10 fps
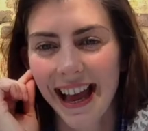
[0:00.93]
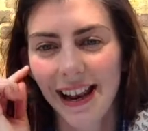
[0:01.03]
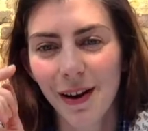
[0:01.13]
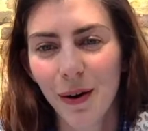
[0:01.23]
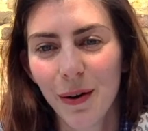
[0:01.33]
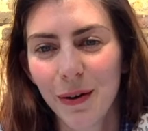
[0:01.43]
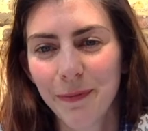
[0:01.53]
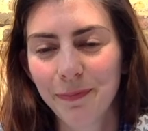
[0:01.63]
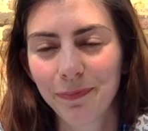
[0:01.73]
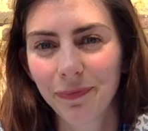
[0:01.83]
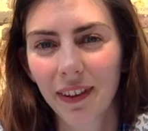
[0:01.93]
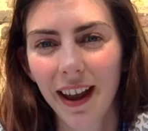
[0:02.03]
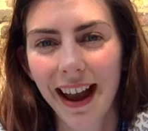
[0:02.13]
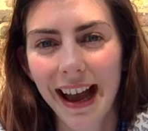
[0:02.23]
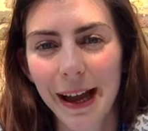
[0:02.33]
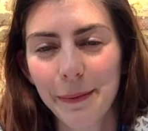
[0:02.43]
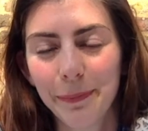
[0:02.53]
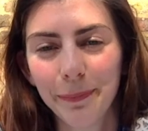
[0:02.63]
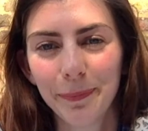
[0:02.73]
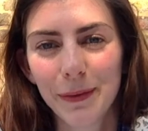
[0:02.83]
Hello.
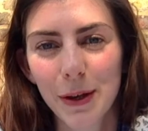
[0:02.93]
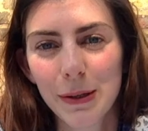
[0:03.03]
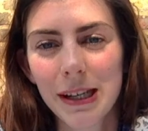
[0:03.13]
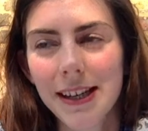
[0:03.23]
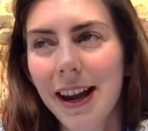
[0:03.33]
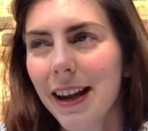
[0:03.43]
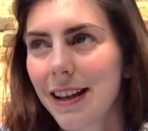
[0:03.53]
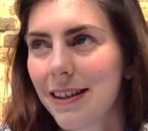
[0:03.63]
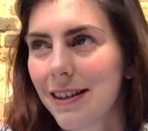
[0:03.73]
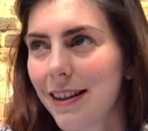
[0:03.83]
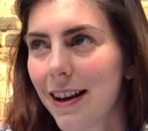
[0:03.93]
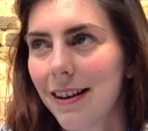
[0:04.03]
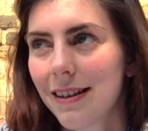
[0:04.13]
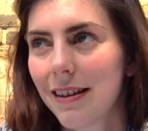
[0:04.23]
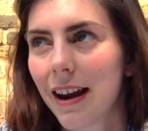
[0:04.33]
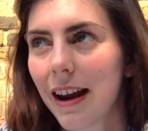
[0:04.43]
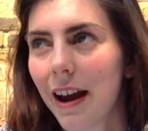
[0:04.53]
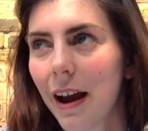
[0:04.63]
So today is Thursday.